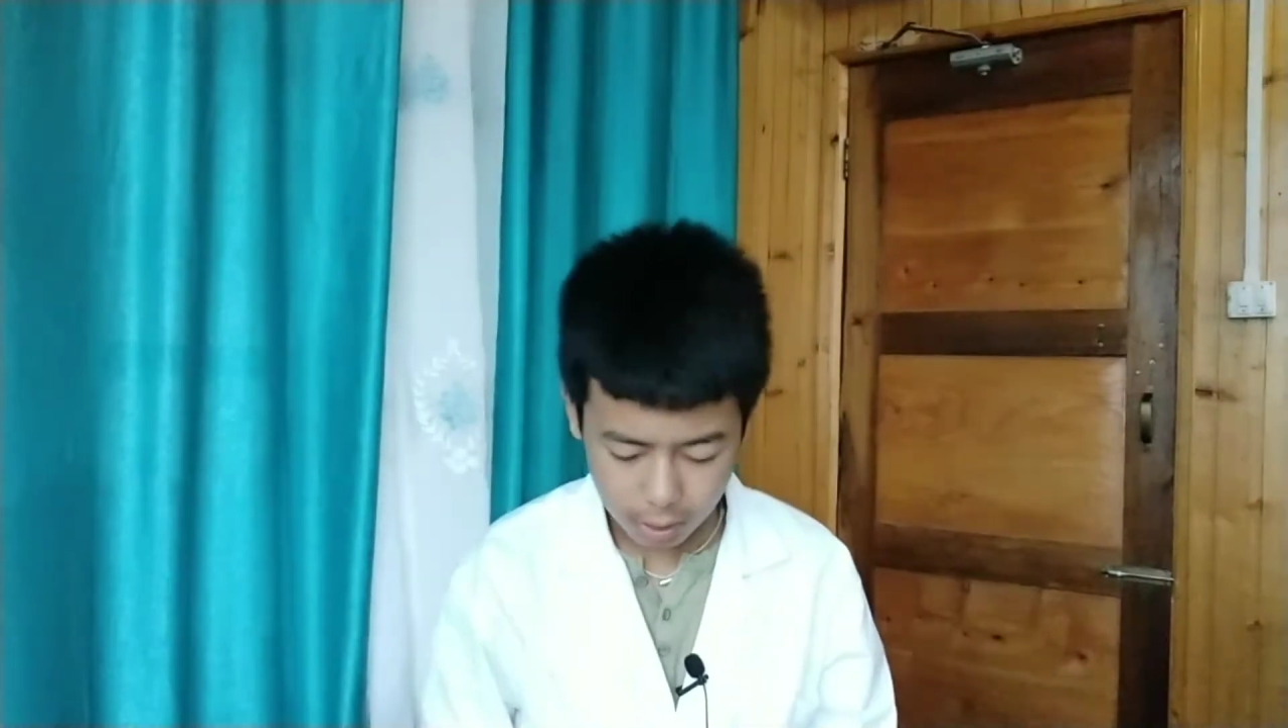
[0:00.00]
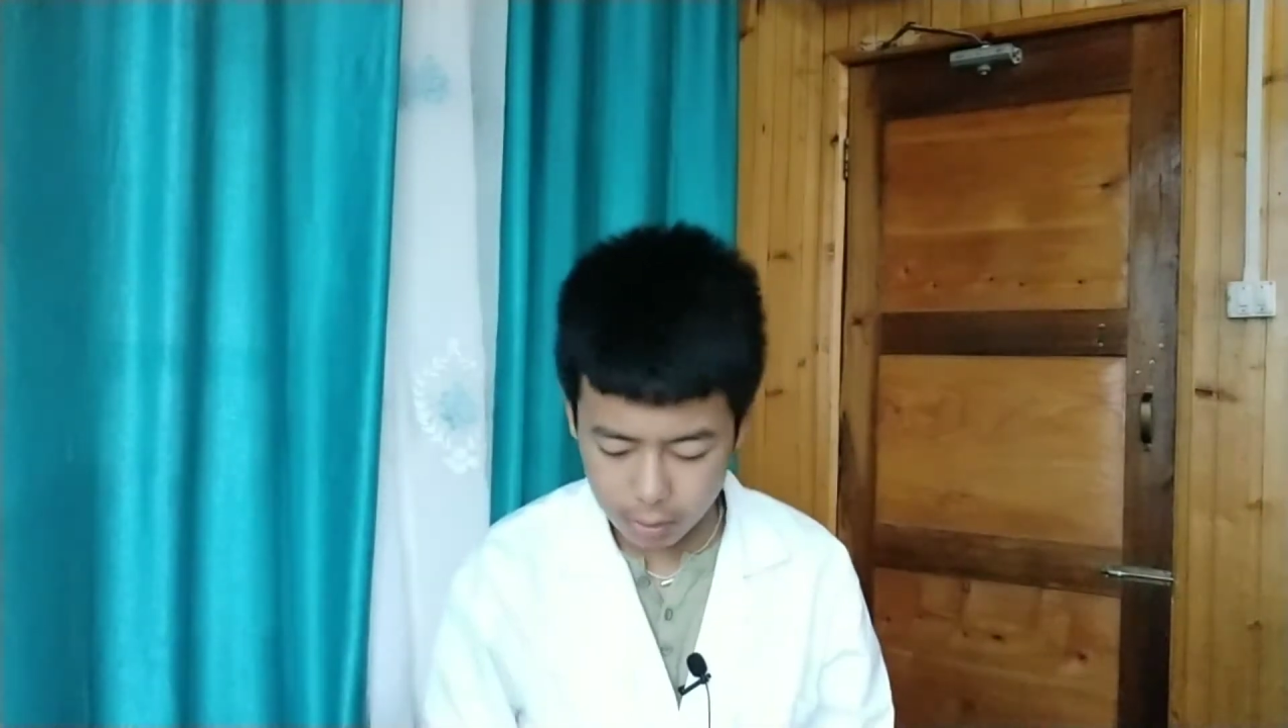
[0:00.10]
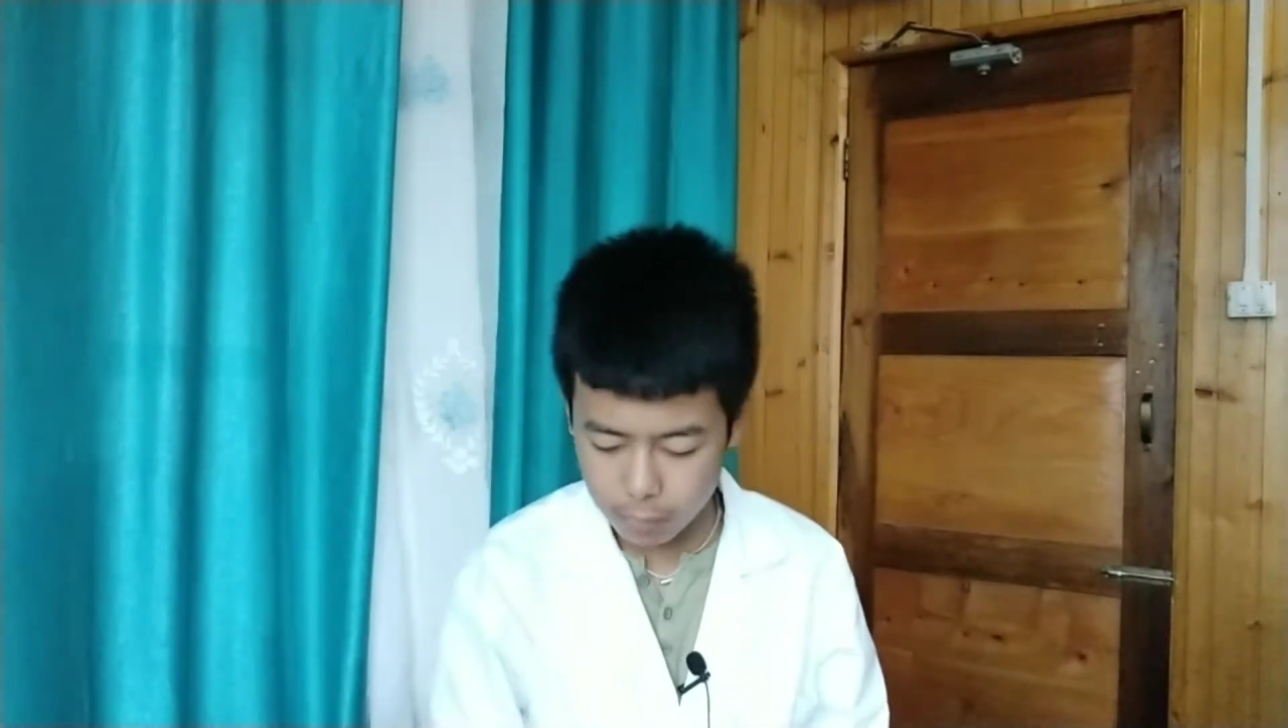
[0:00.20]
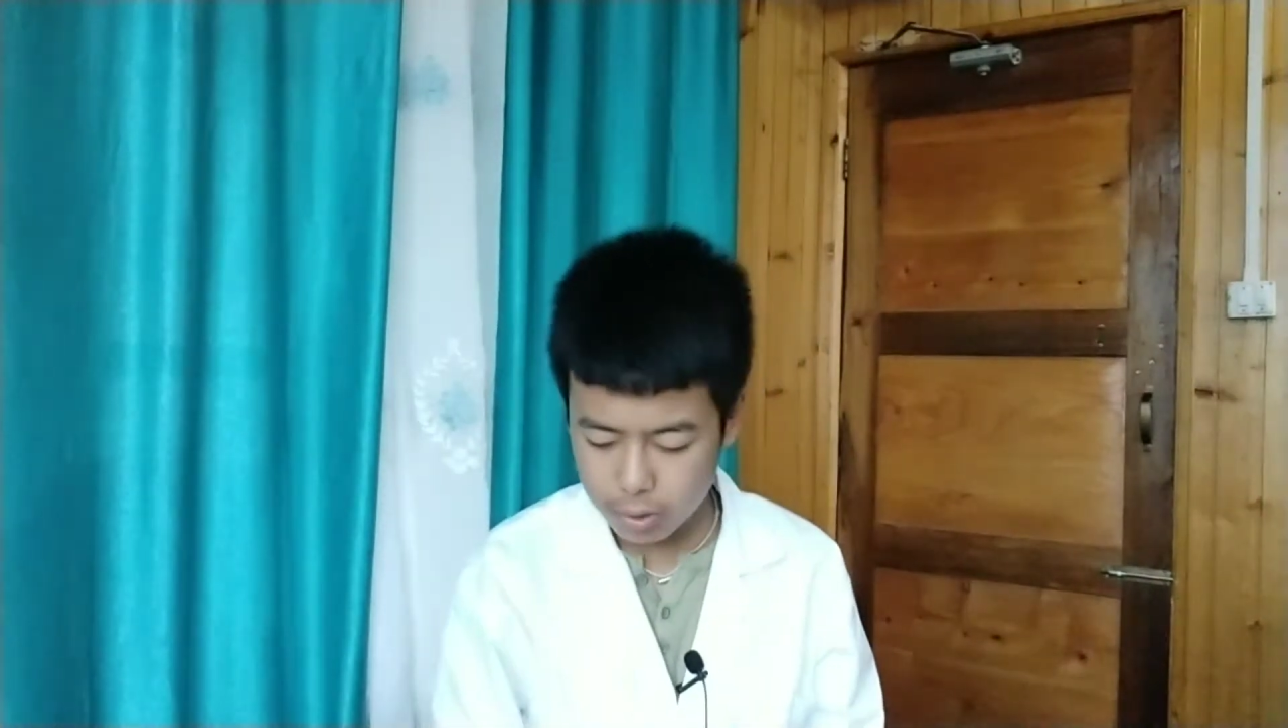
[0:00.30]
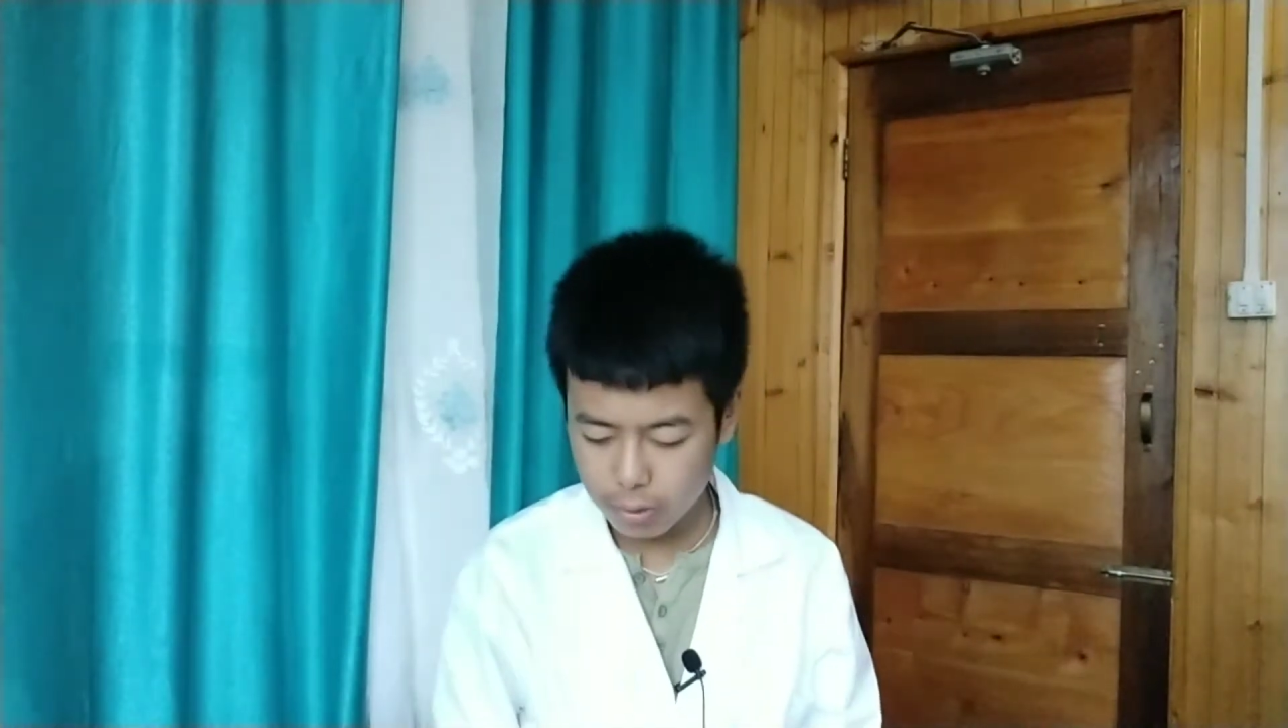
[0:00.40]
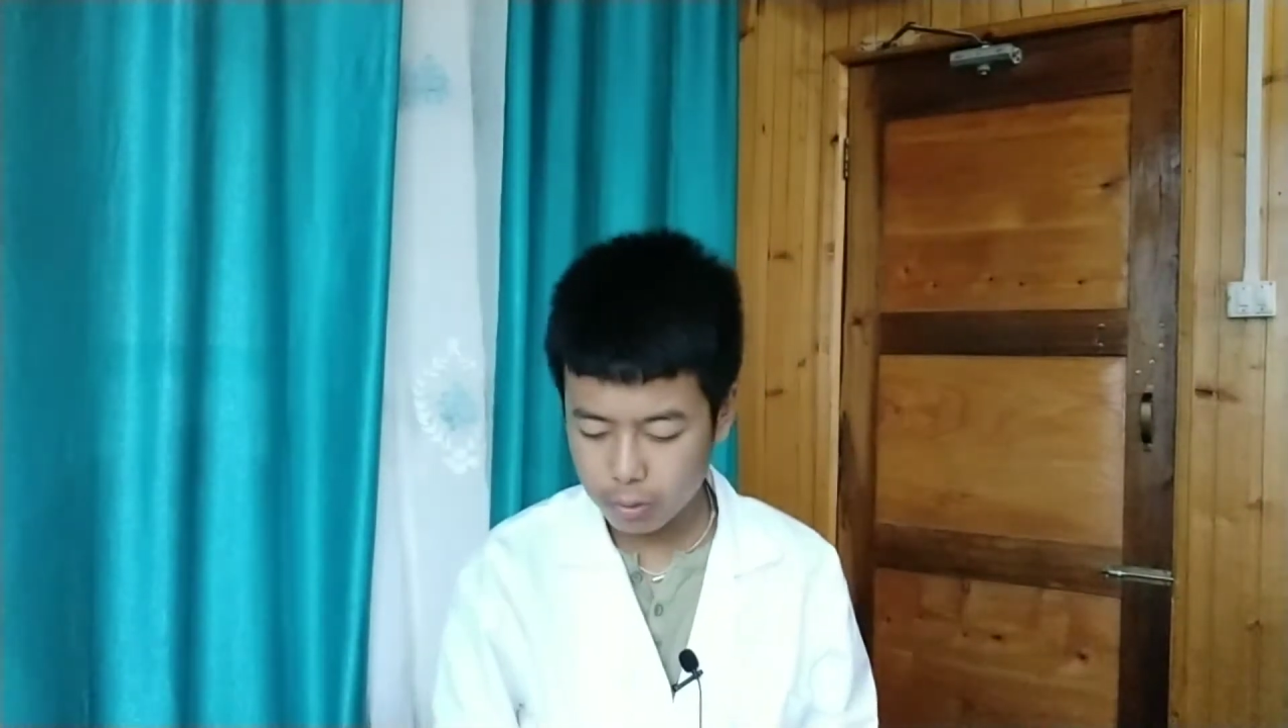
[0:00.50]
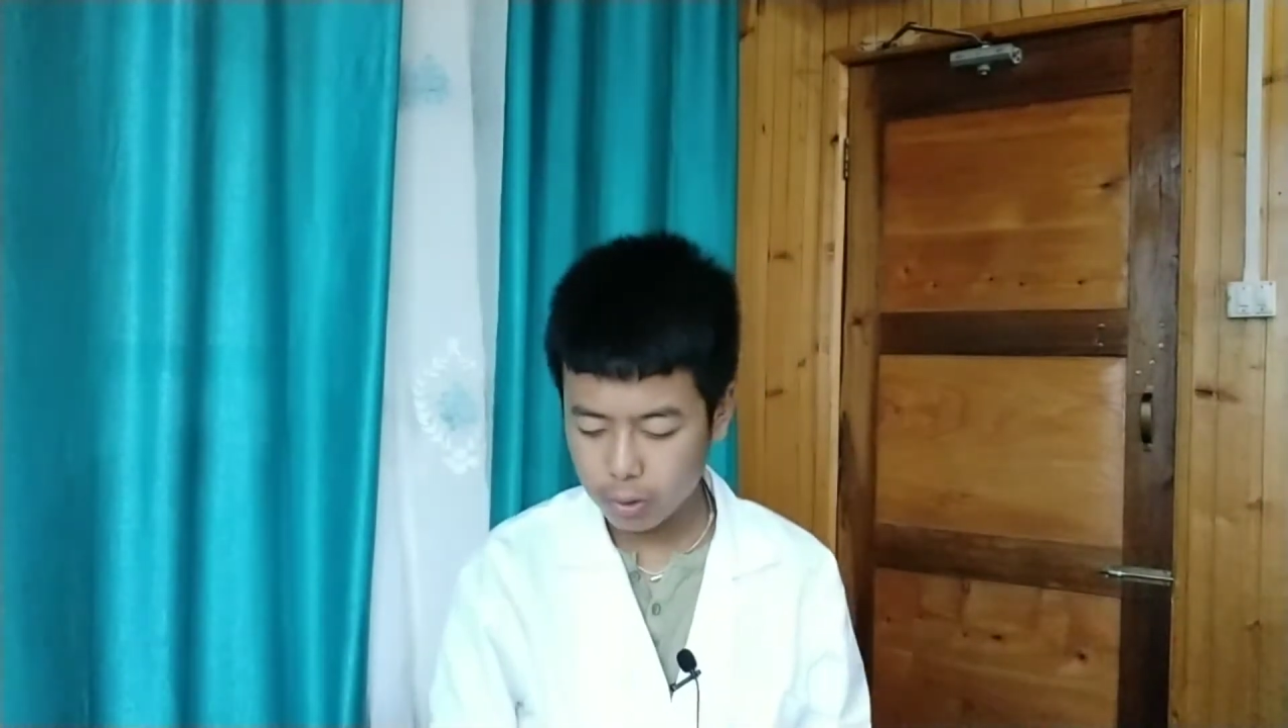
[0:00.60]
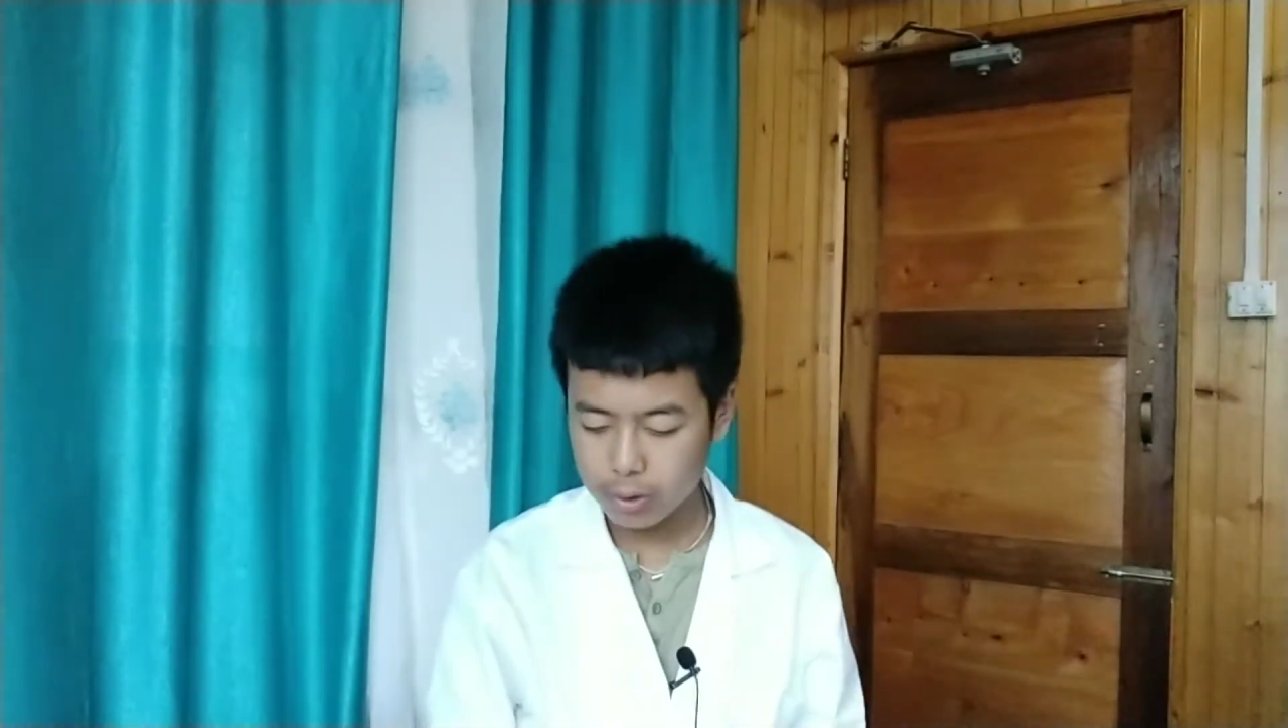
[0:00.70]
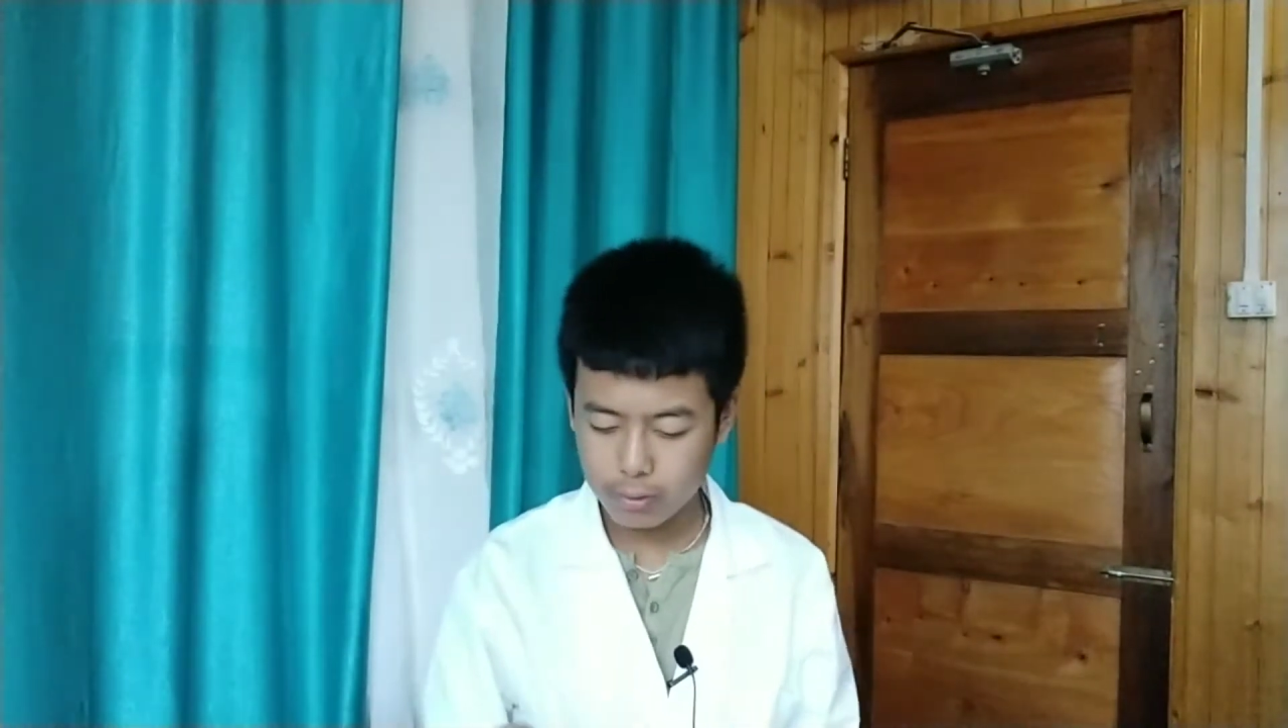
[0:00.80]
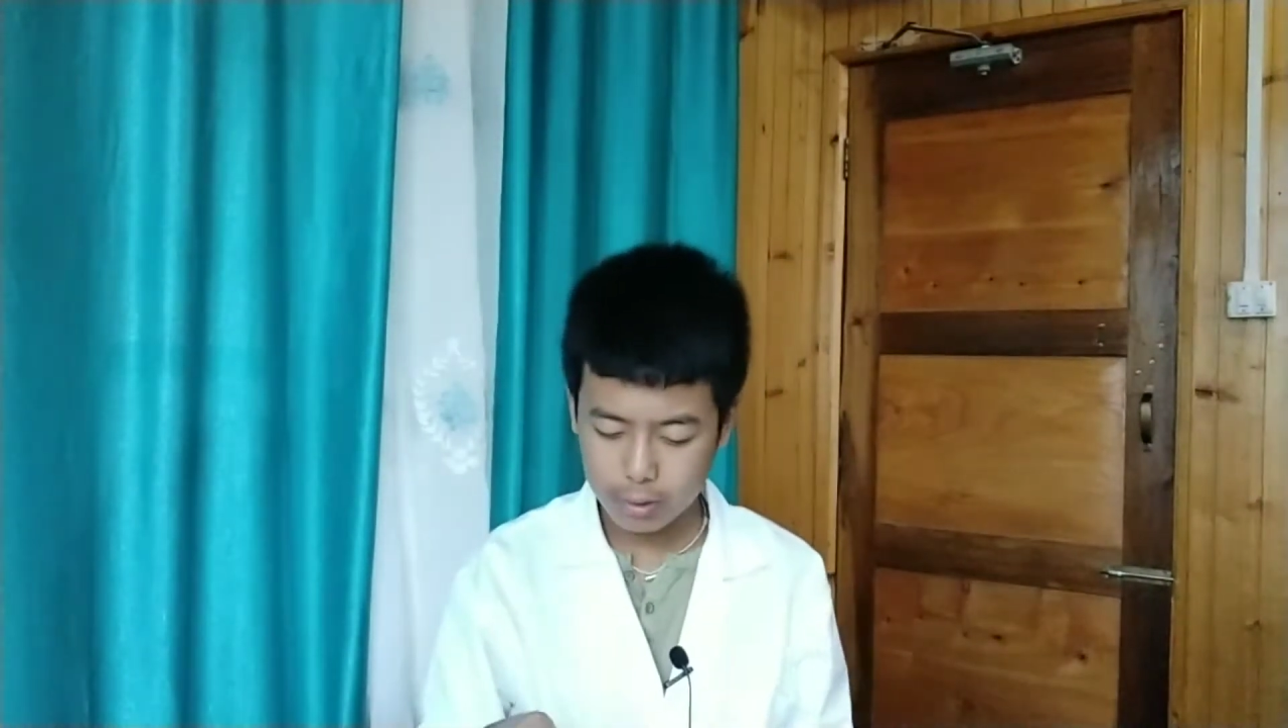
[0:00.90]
thing which you're going